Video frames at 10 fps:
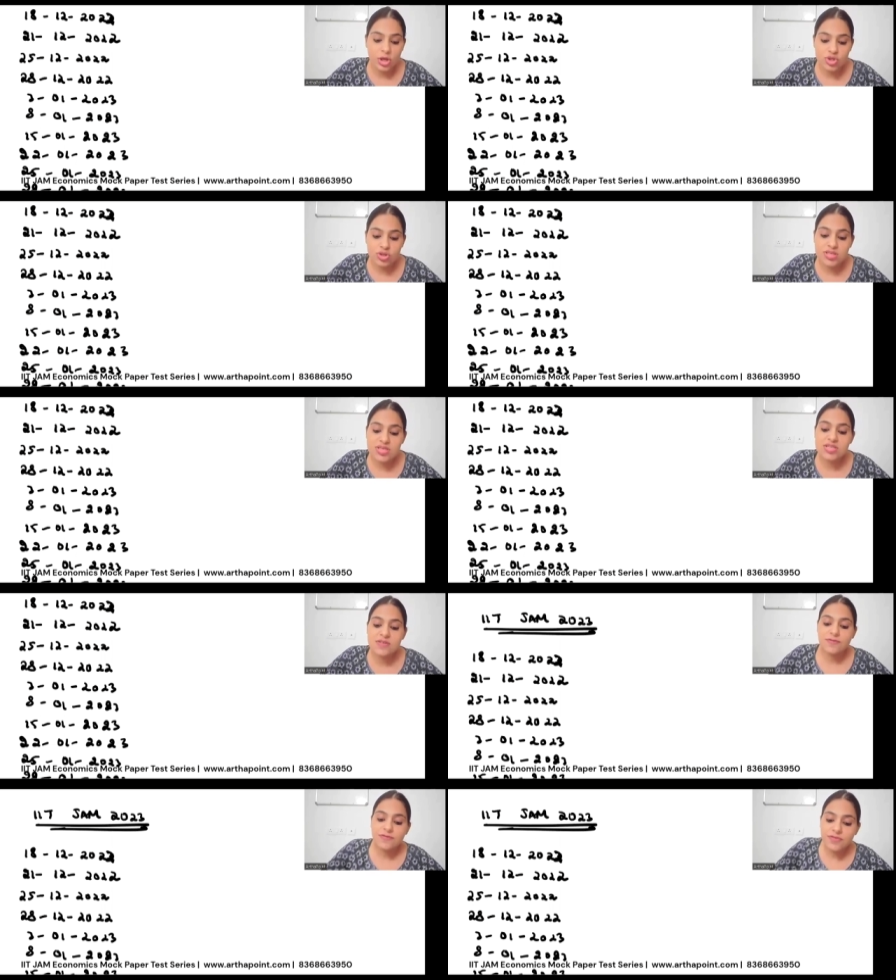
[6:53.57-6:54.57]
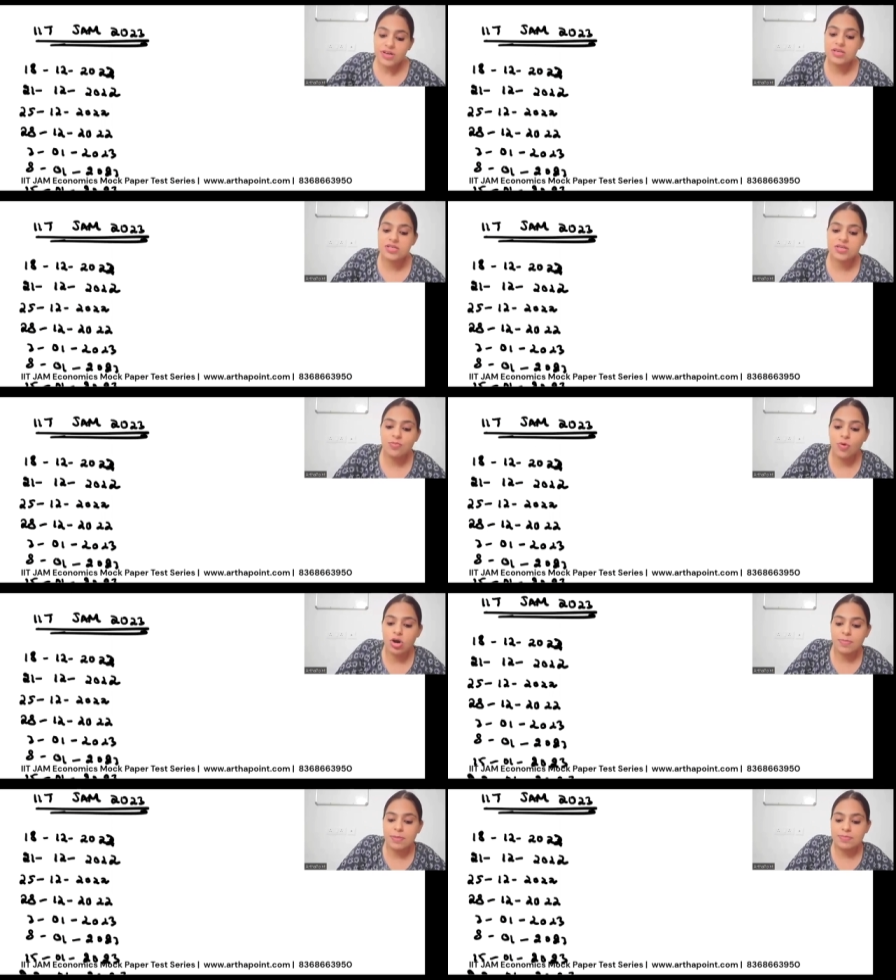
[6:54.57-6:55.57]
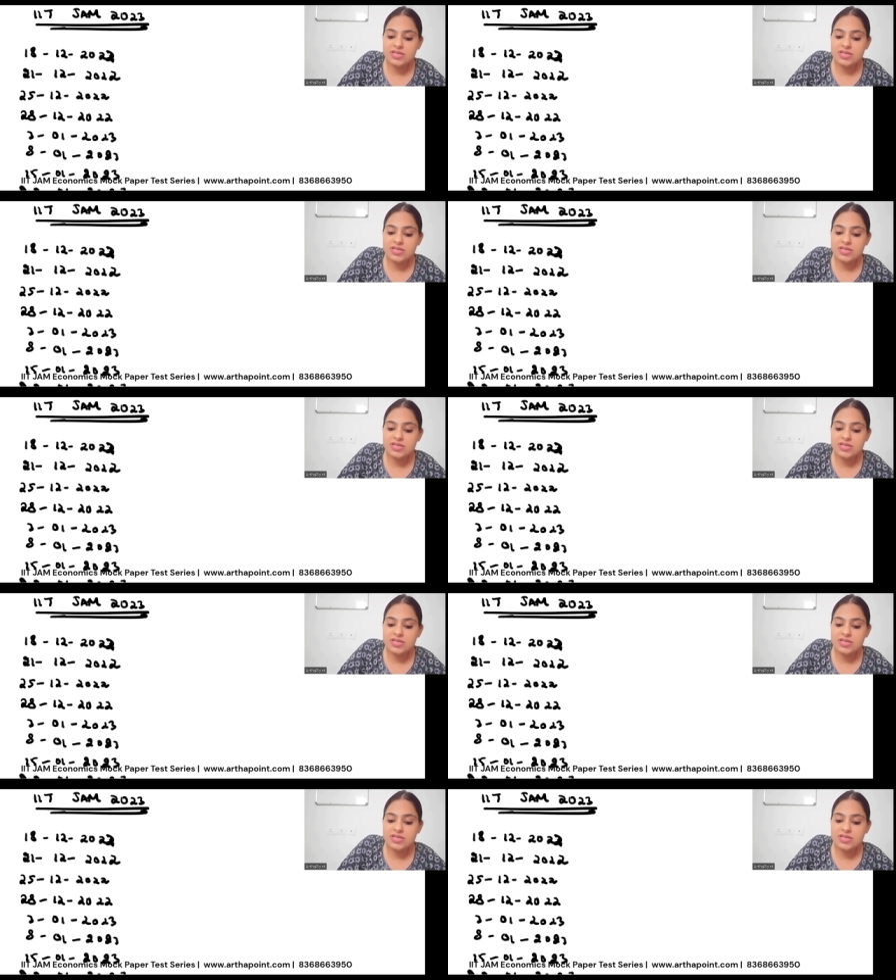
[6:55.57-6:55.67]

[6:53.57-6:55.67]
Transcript: so this is the first mock paper